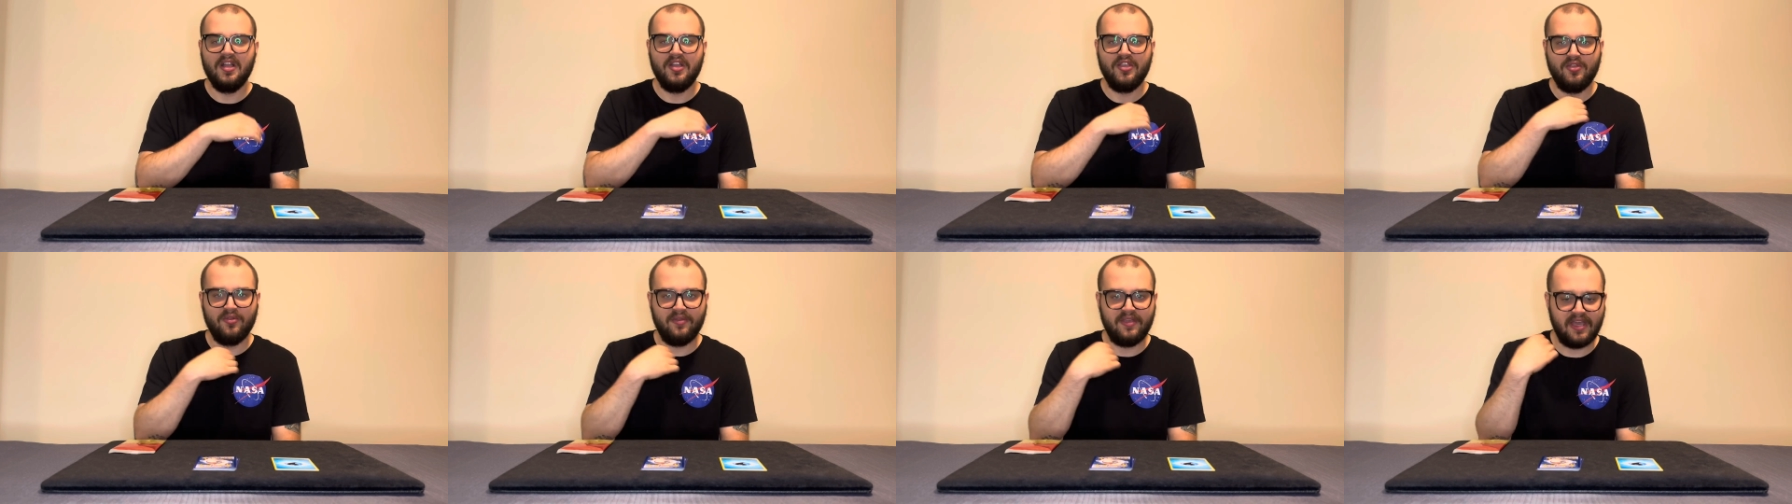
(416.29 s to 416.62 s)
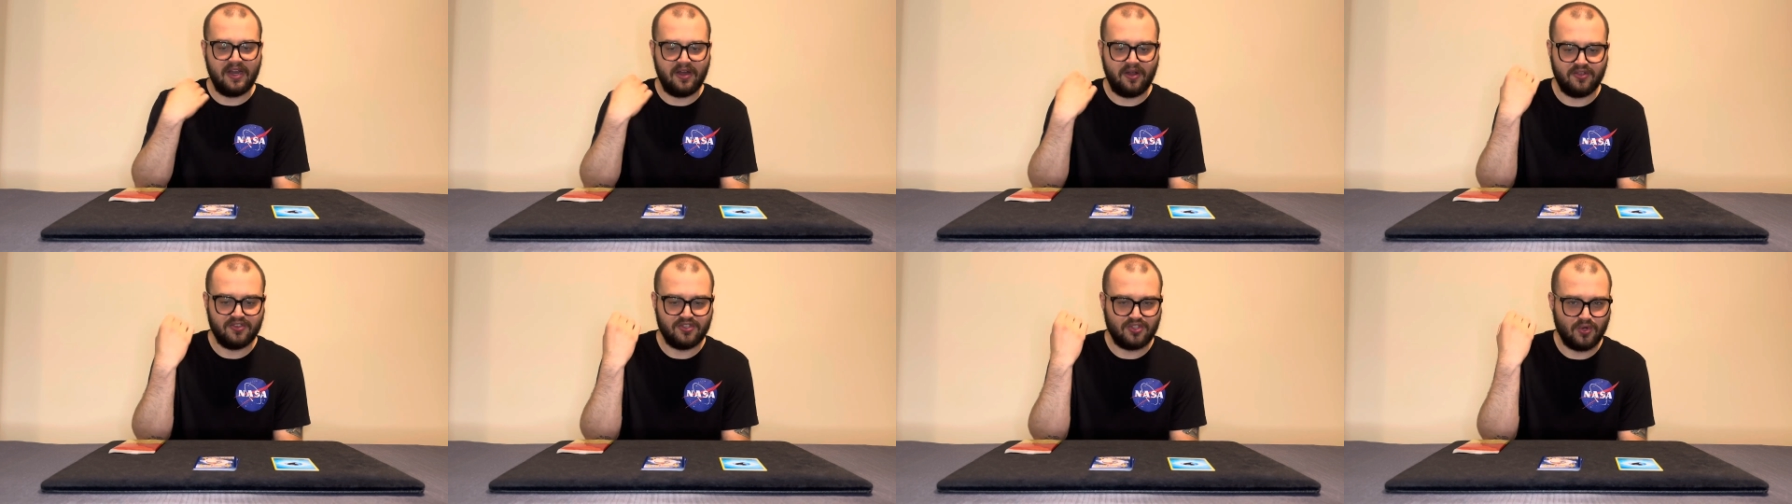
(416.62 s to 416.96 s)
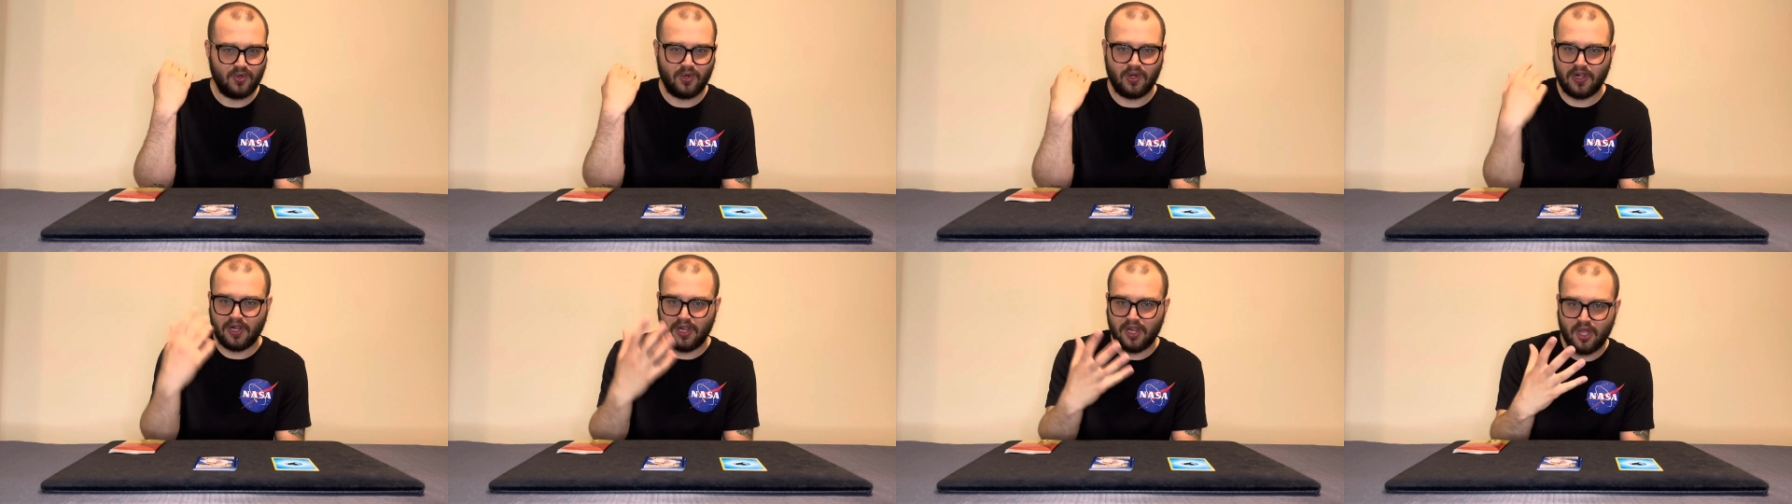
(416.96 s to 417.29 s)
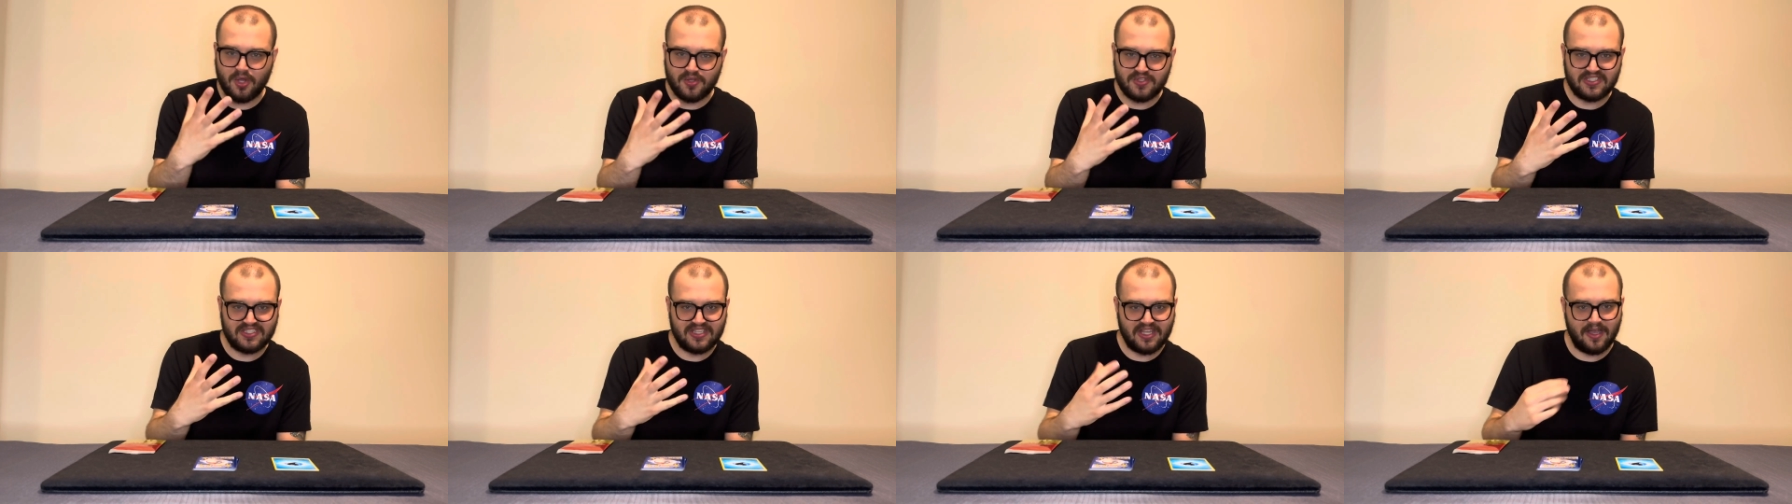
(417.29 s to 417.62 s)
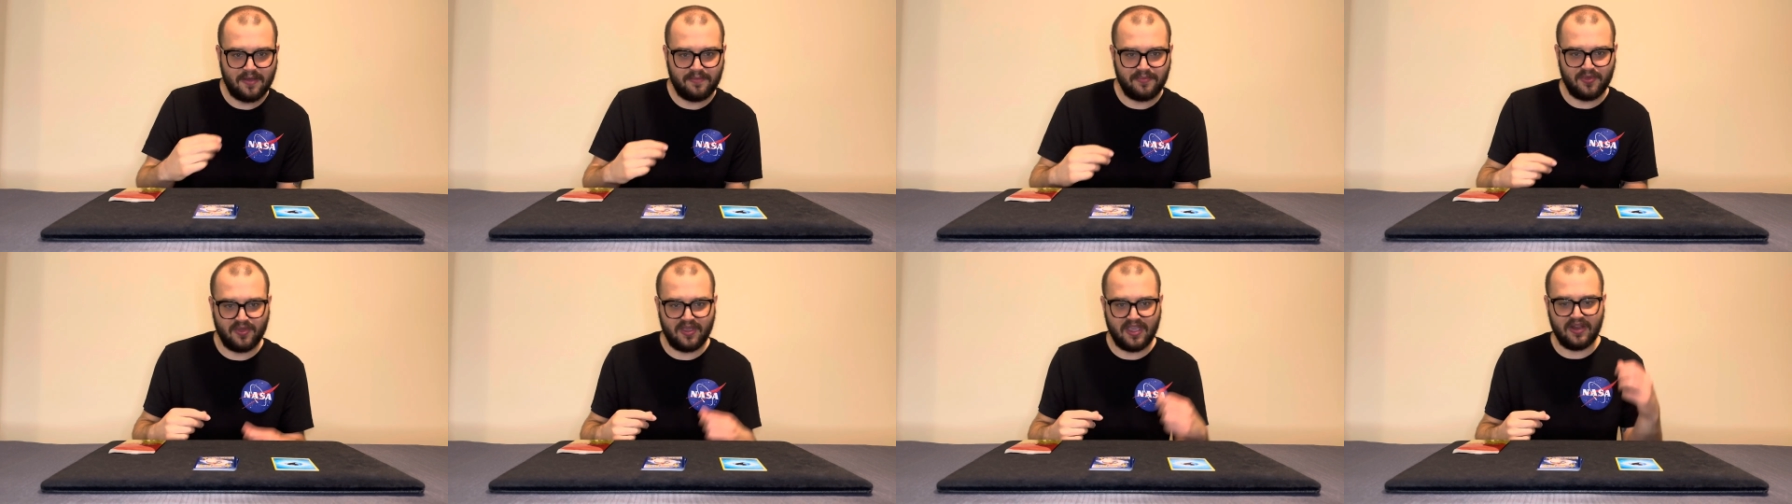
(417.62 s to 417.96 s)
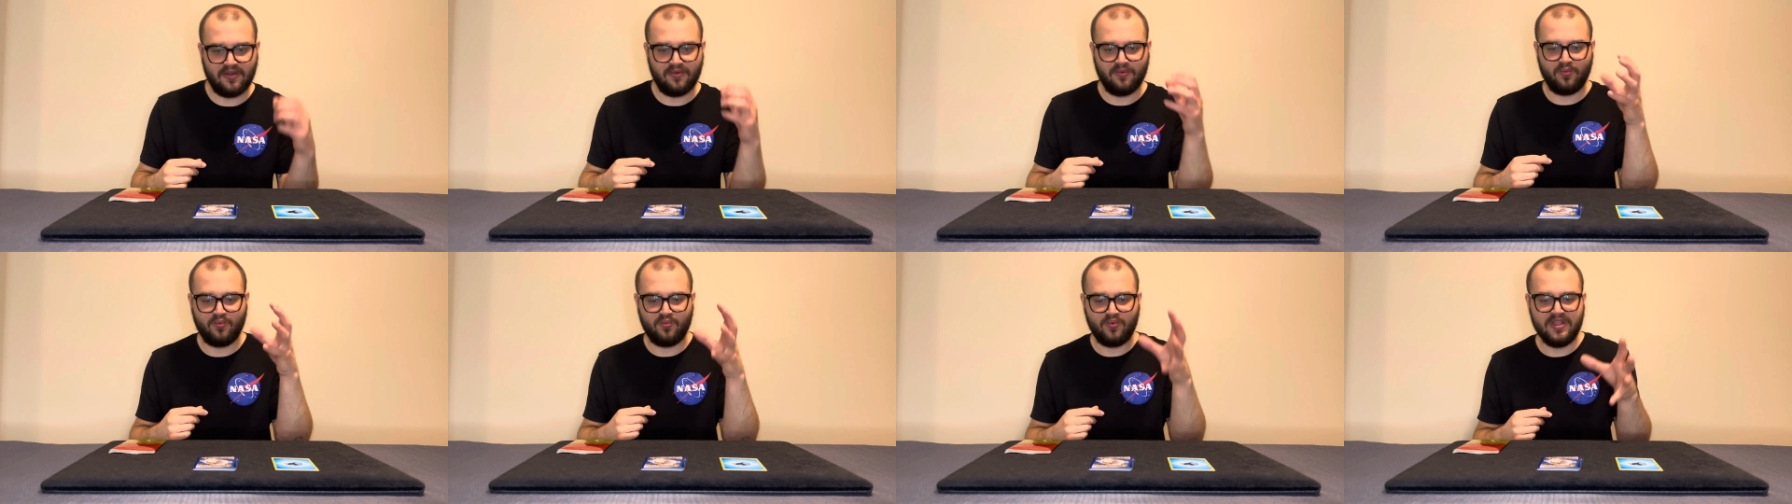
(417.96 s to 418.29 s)
You get also close up. You
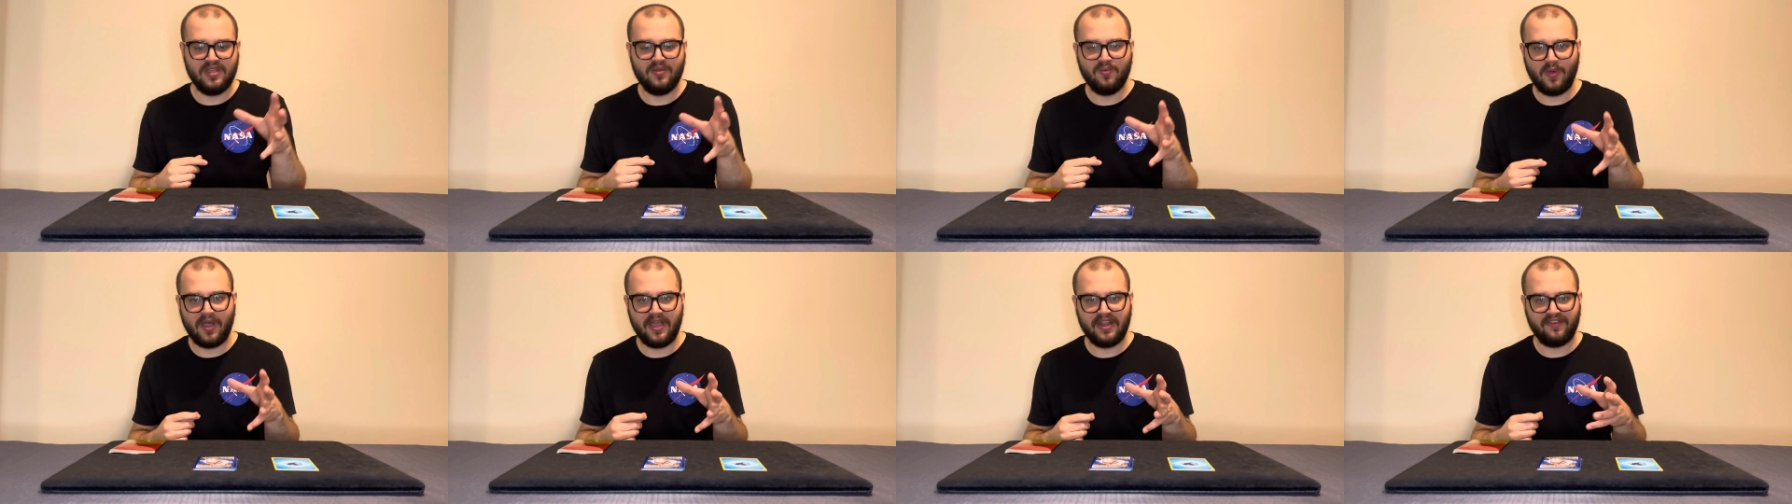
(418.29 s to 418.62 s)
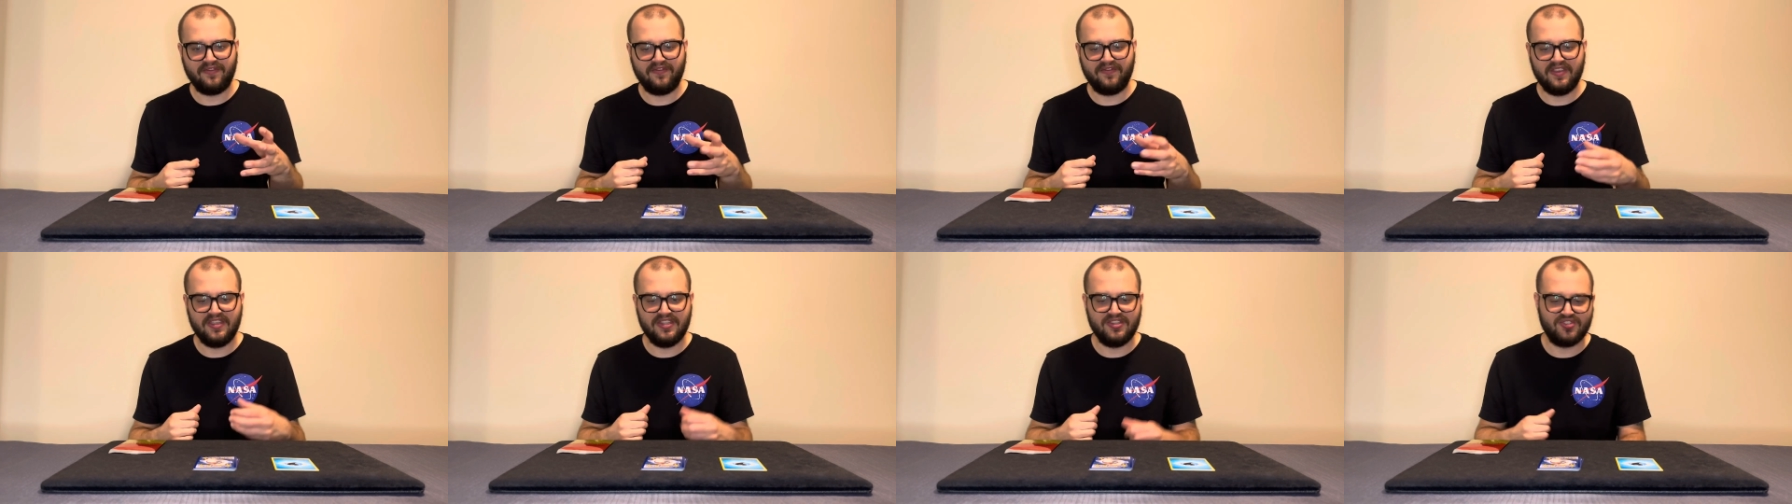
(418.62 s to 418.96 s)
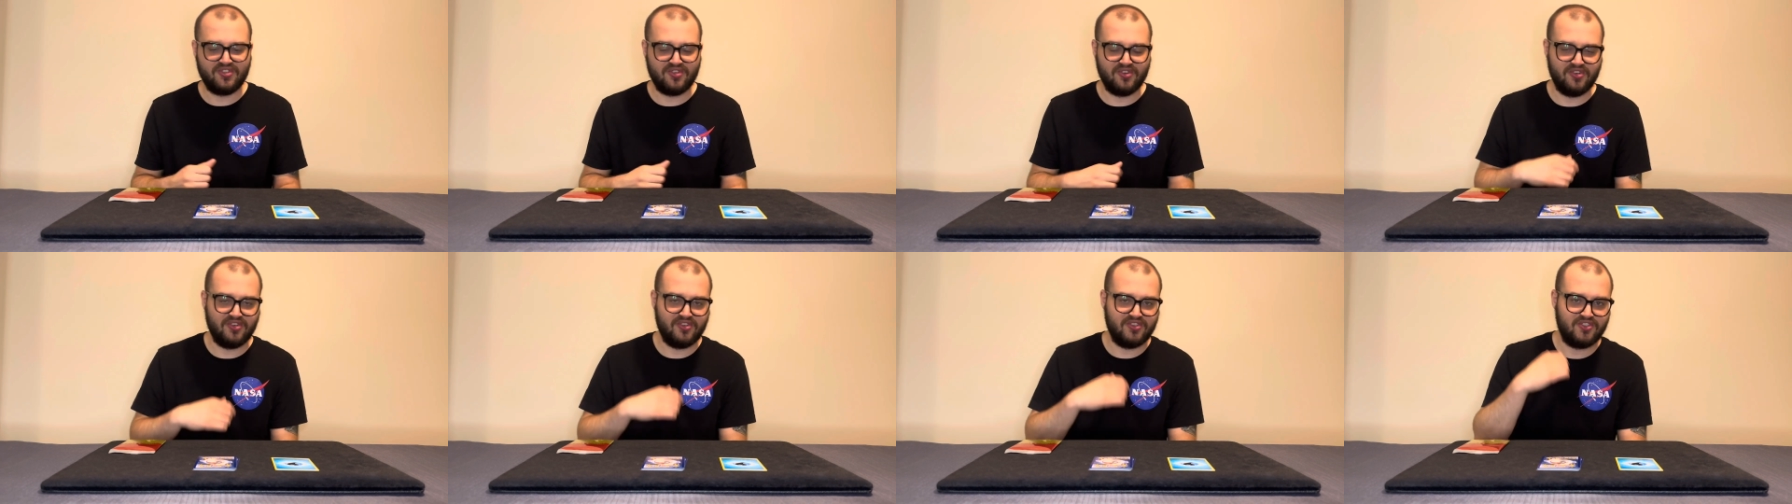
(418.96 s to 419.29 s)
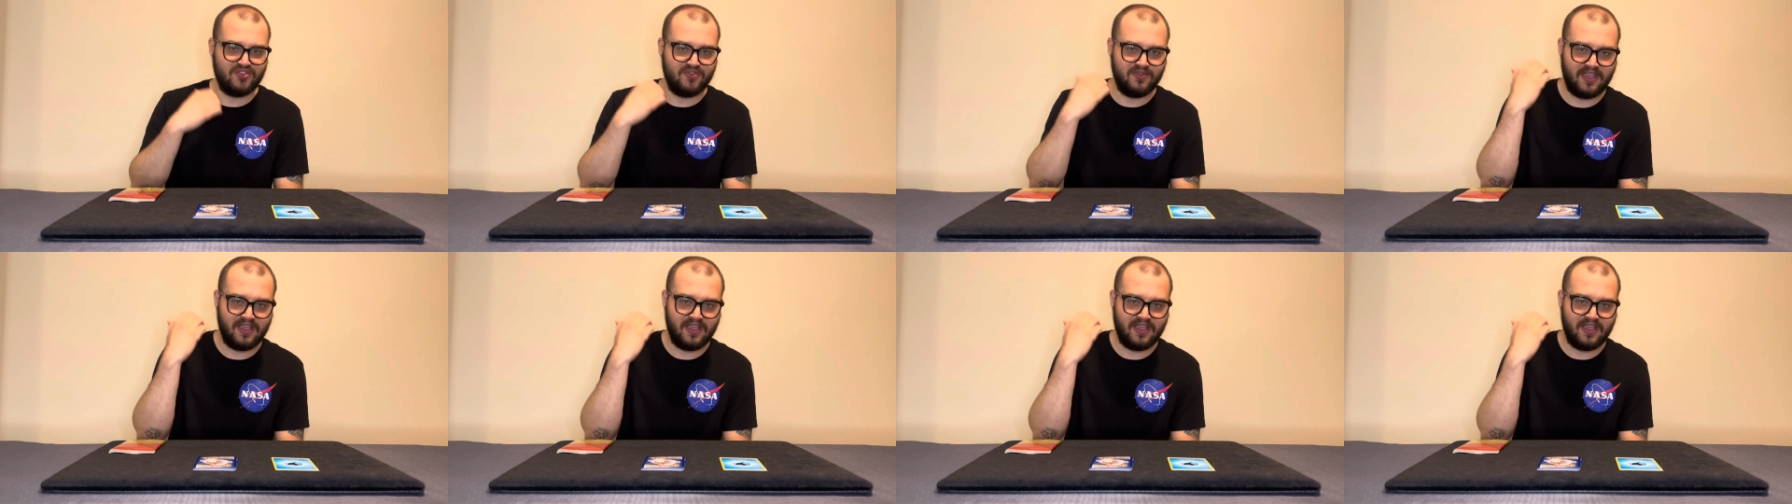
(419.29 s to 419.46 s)
get rewind features.